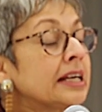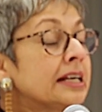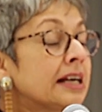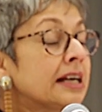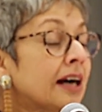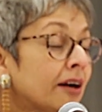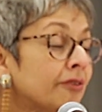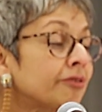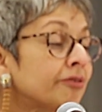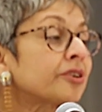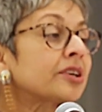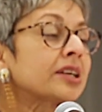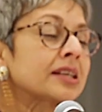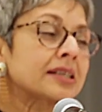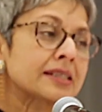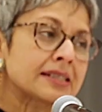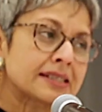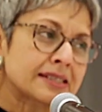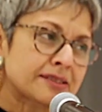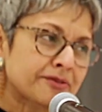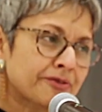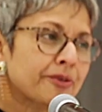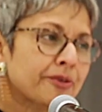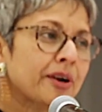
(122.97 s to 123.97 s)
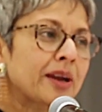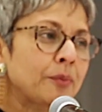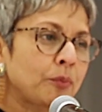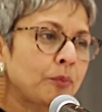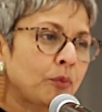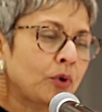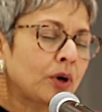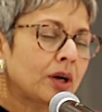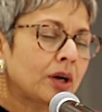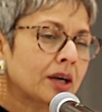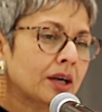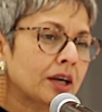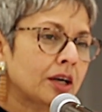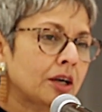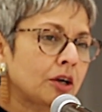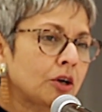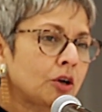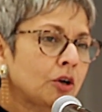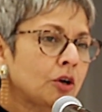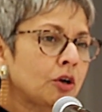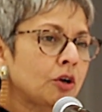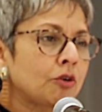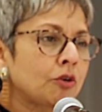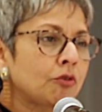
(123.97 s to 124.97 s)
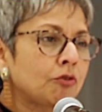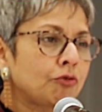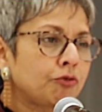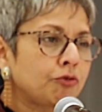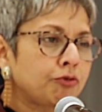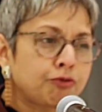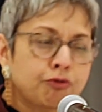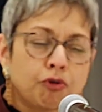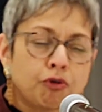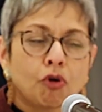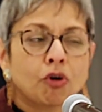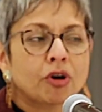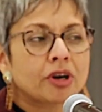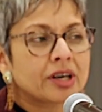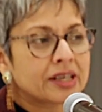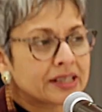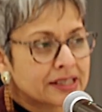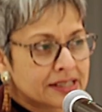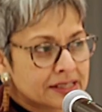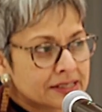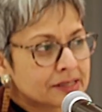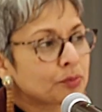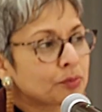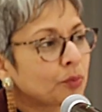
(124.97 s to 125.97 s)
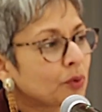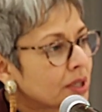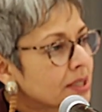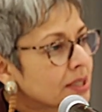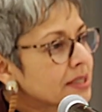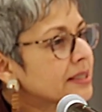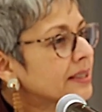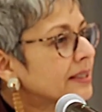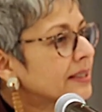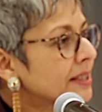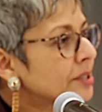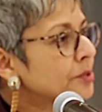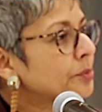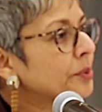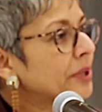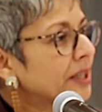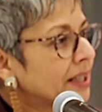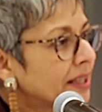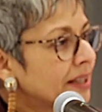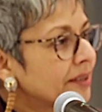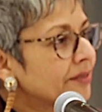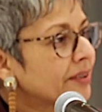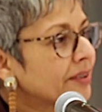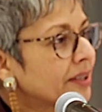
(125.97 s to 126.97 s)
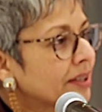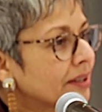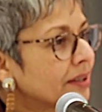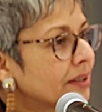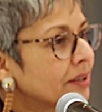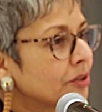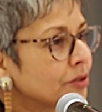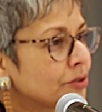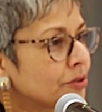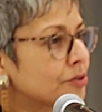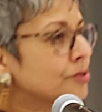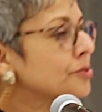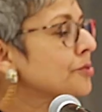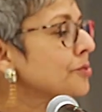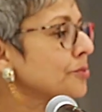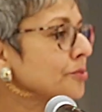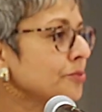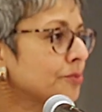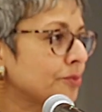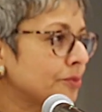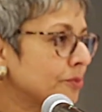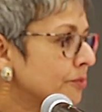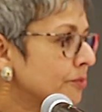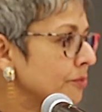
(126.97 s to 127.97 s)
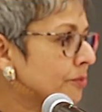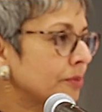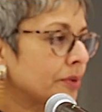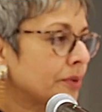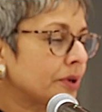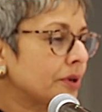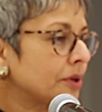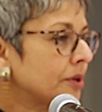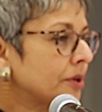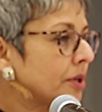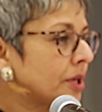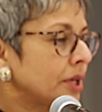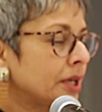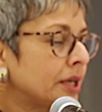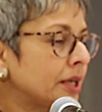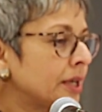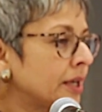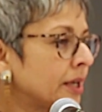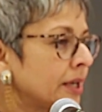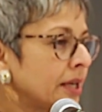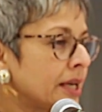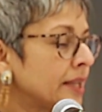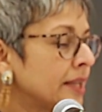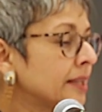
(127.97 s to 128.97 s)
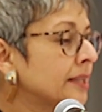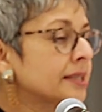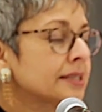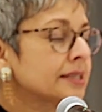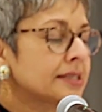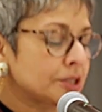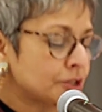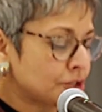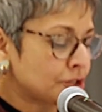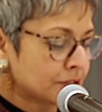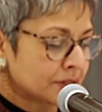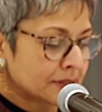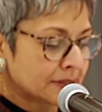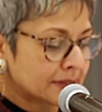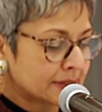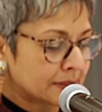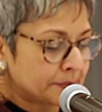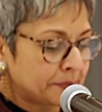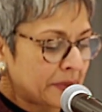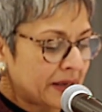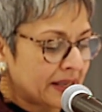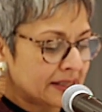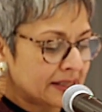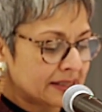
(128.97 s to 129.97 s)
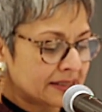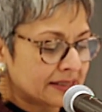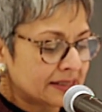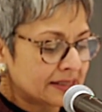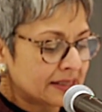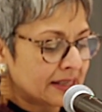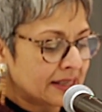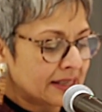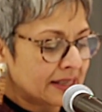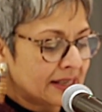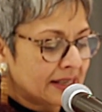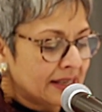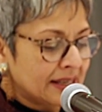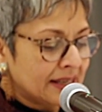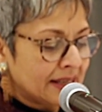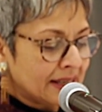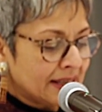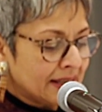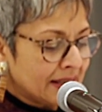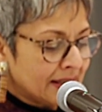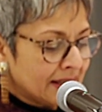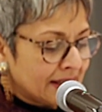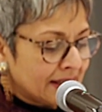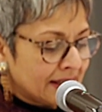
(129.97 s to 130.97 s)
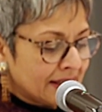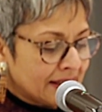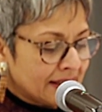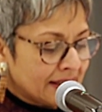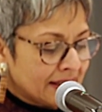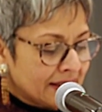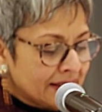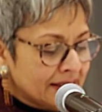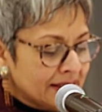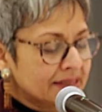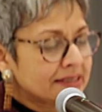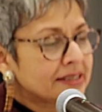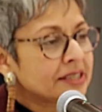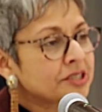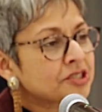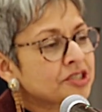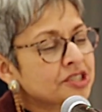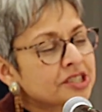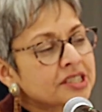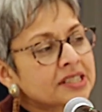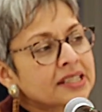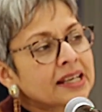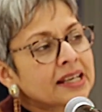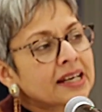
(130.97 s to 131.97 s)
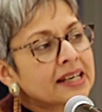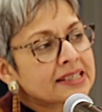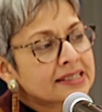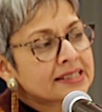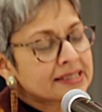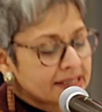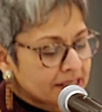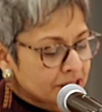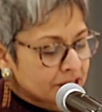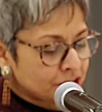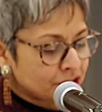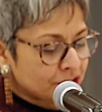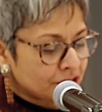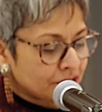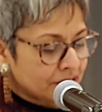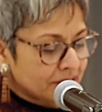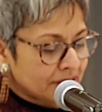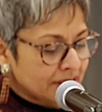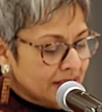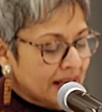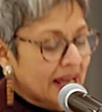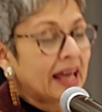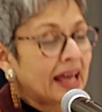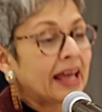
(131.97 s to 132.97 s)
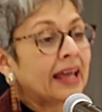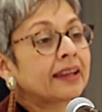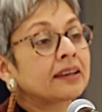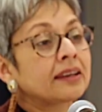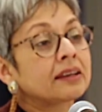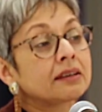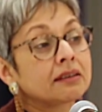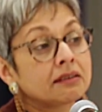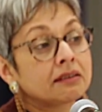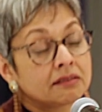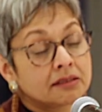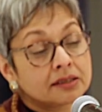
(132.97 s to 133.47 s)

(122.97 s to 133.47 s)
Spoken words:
governance framework for this world that we live in through in the digital space. Digitalization and